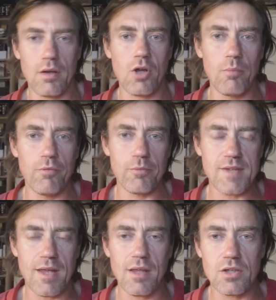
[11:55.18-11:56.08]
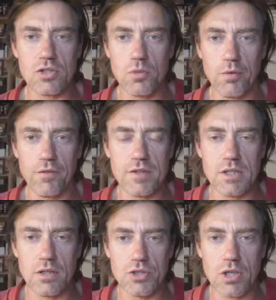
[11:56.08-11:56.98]
come from taking
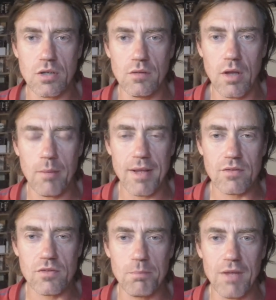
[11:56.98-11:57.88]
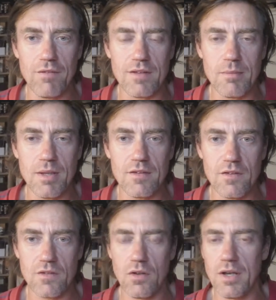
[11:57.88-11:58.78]
physiological amounts of B vitamins.
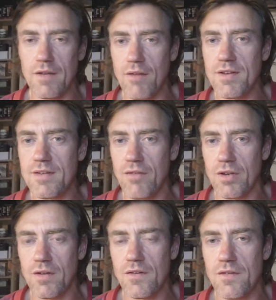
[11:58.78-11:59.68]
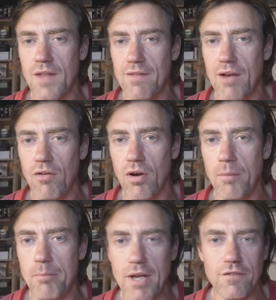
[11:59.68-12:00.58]
And certainly there is evidence that there
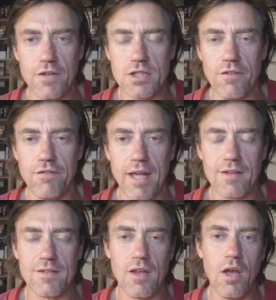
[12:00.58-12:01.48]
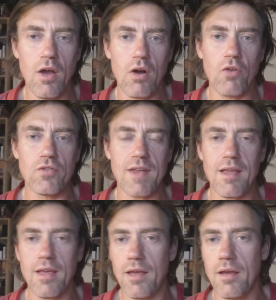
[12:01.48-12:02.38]
are beneficial effects of
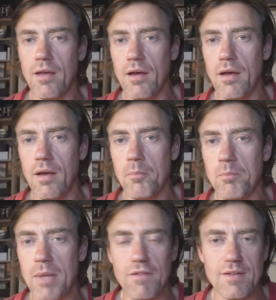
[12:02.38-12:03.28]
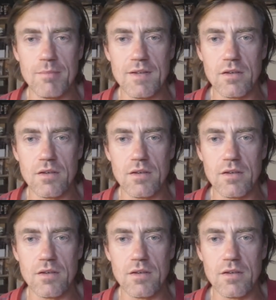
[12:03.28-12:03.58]
taking um, B vitamin